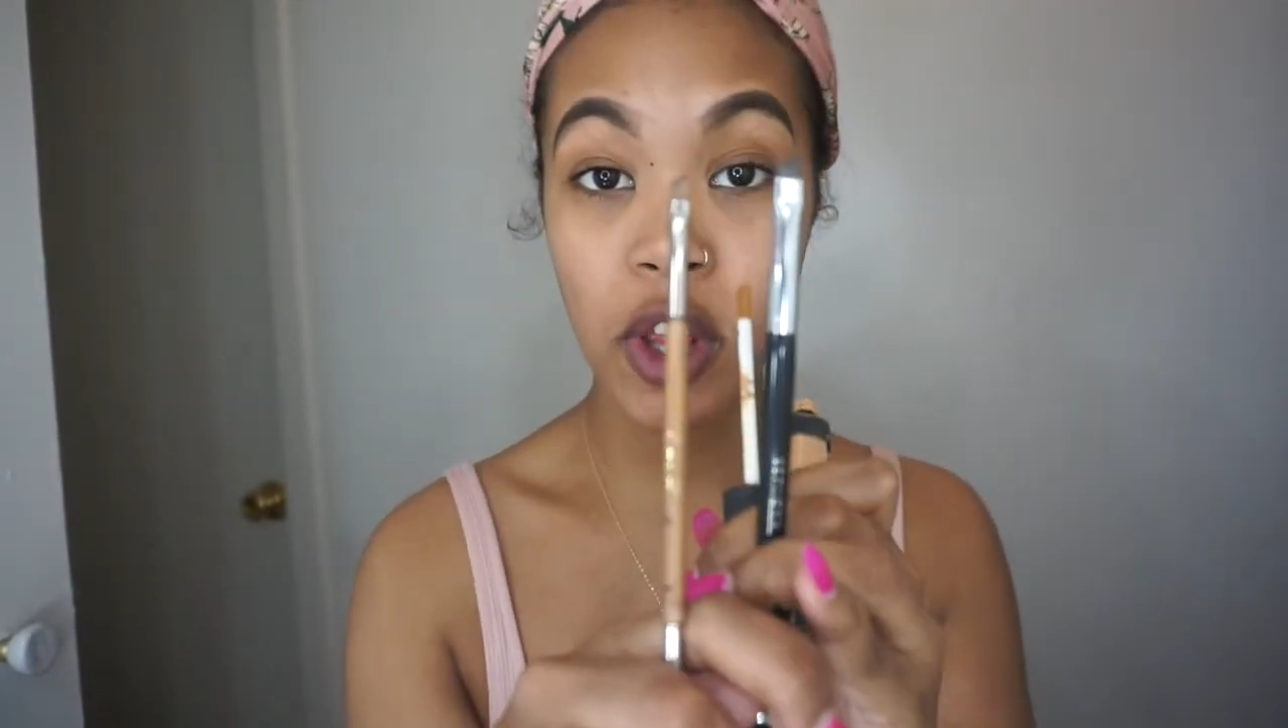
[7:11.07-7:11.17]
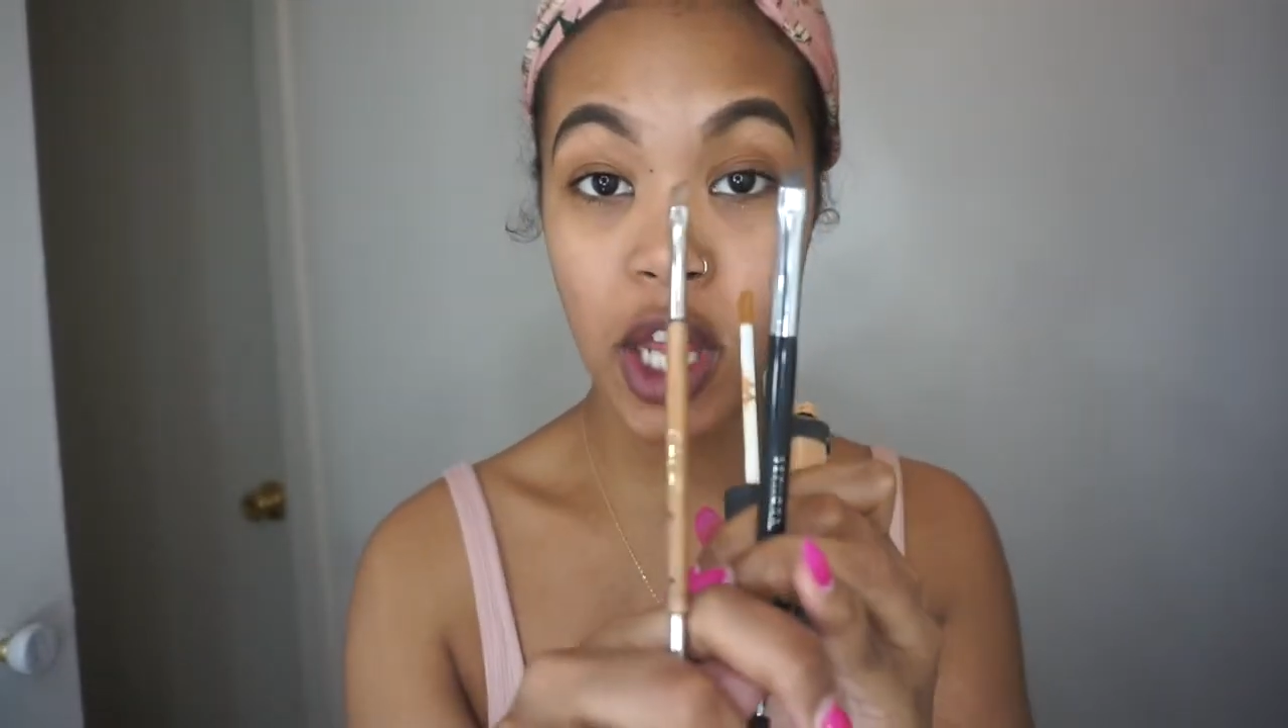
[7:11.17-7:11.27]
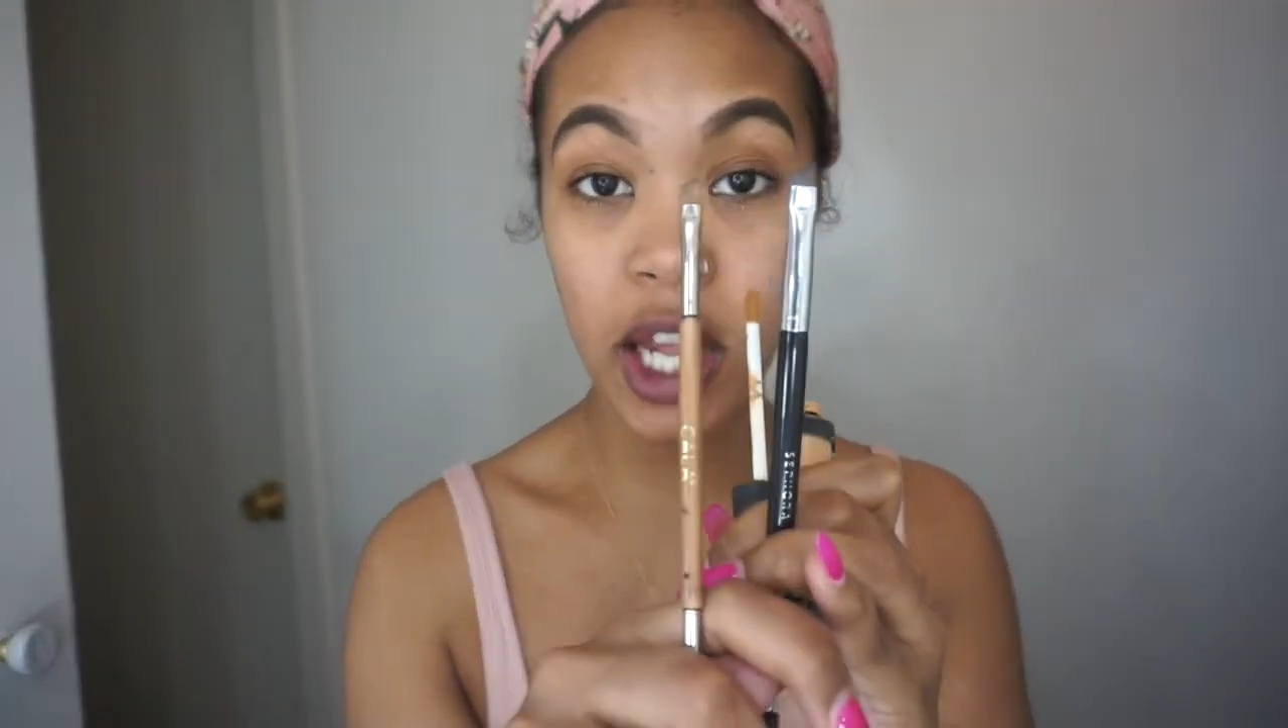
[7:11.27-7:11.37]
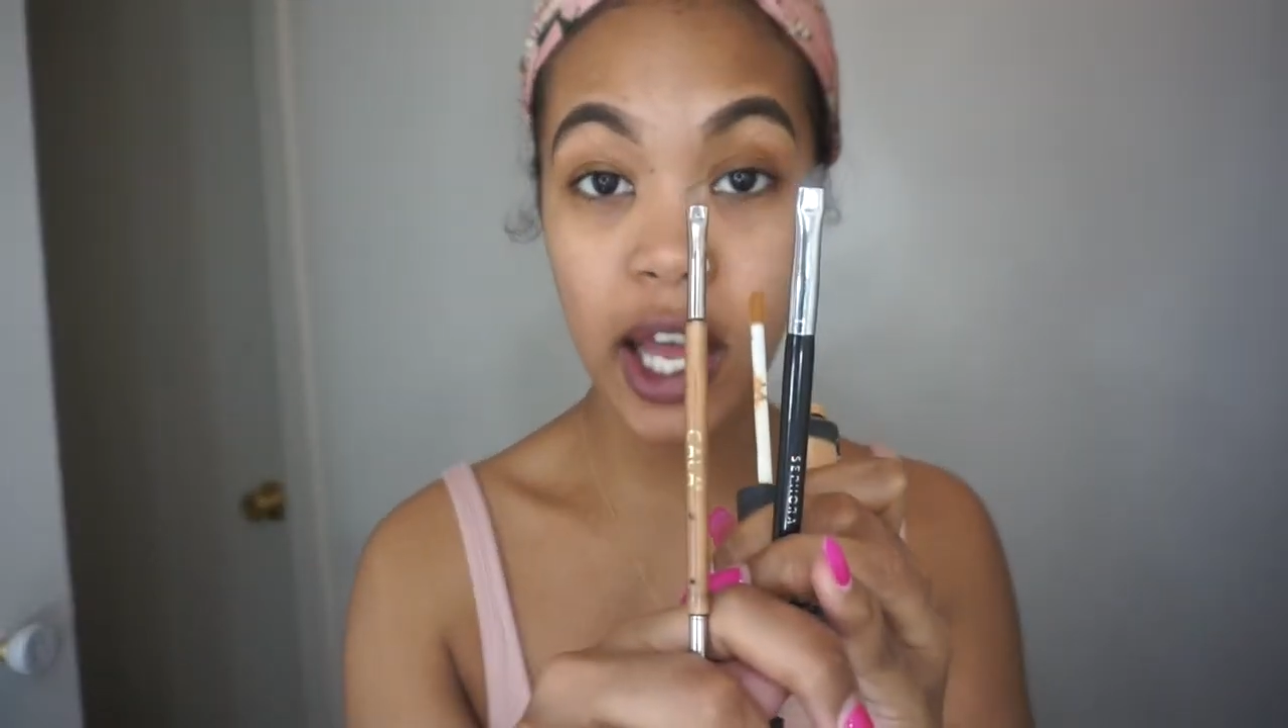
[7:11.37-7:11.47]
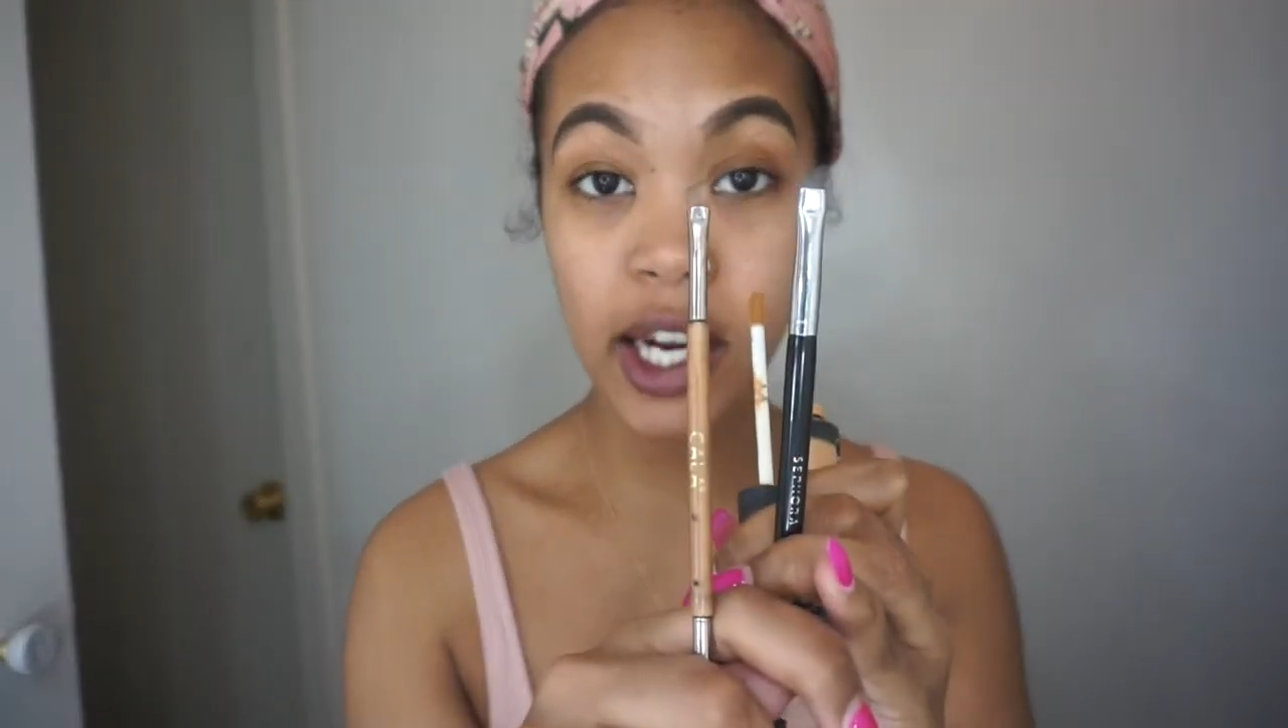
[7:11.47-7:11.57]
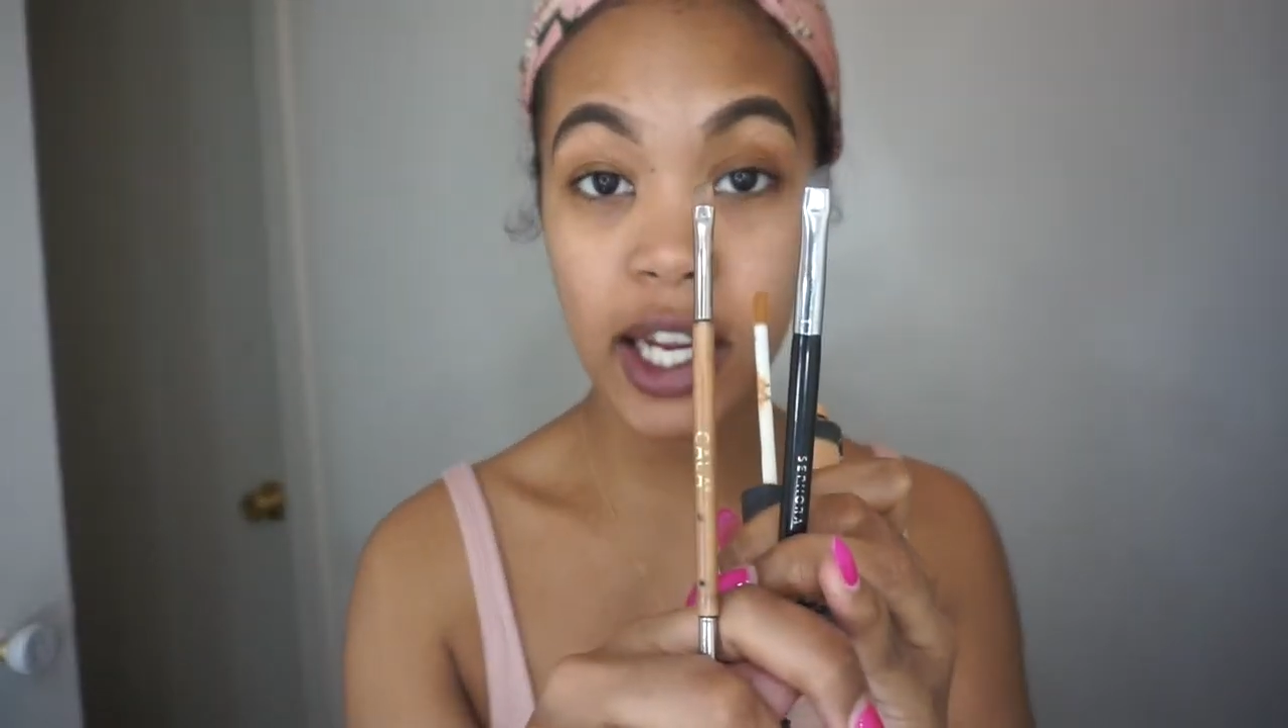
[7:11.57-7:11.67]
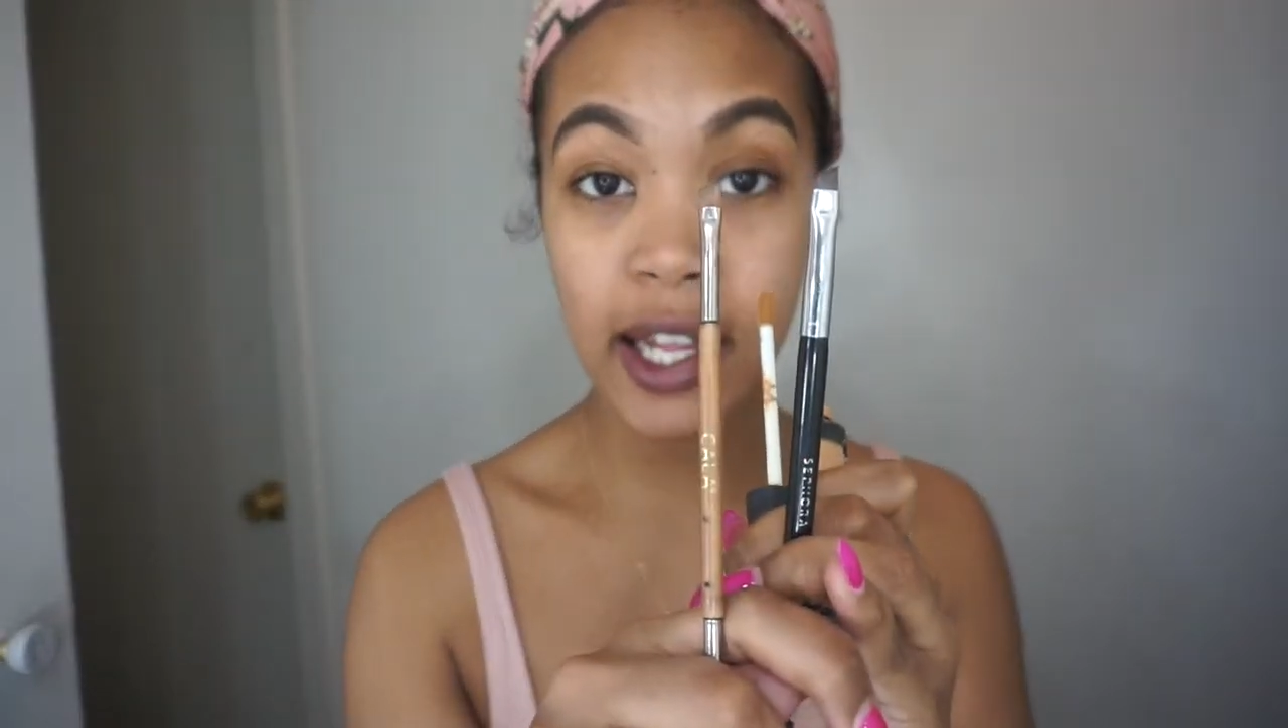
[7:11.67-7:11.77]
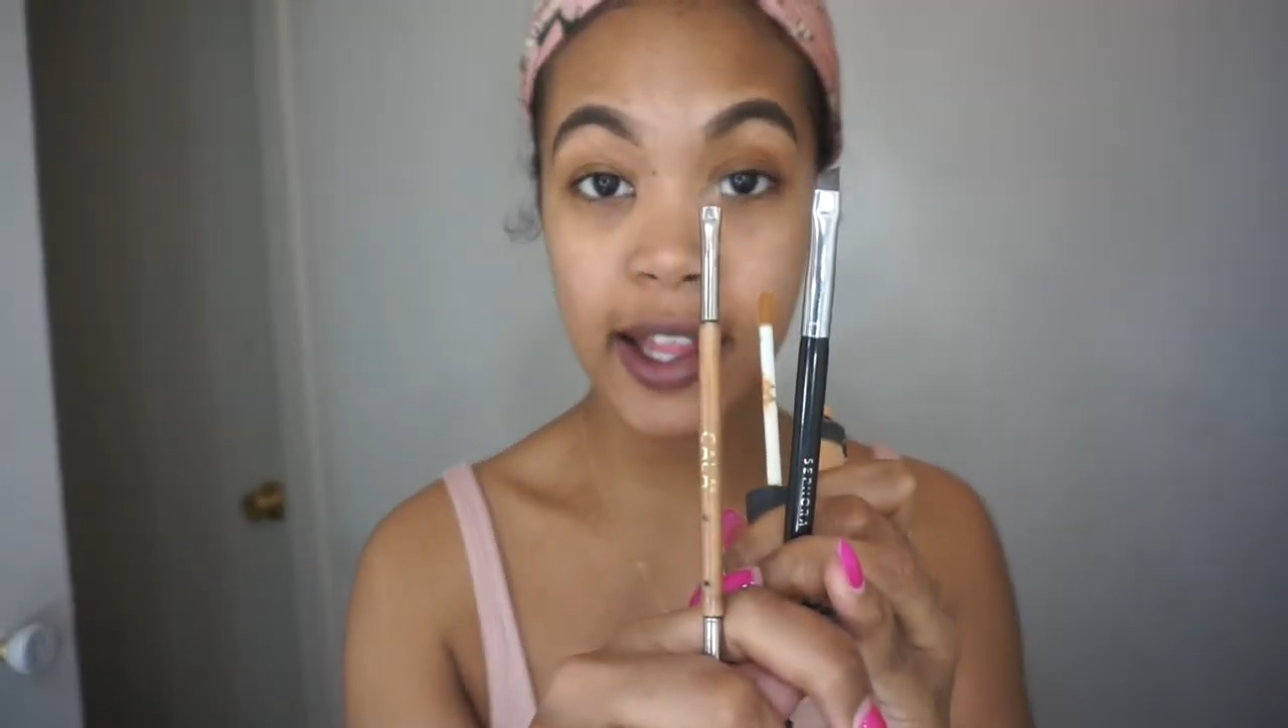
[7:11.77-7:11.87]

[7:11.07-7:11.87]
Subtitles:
the lining